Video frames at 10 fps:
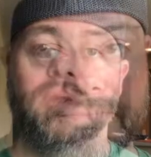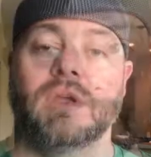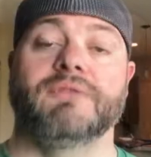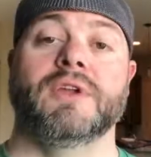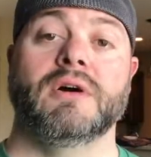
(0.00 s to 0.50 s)

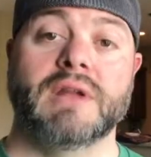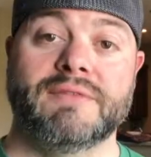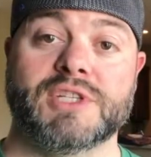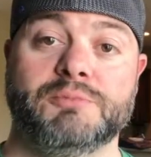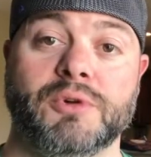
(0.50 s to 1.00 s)
If you don't have
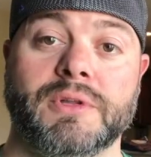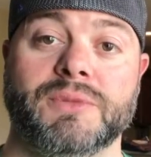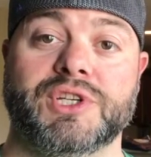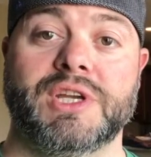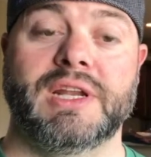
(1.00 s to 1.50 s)
a spooling
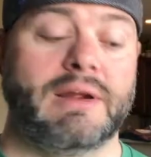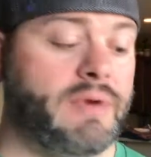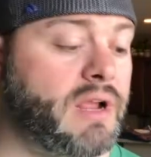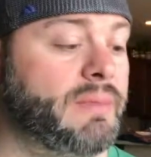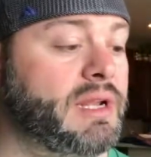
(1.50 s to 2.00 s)
machine, I
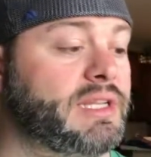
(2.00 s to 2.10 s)
recommend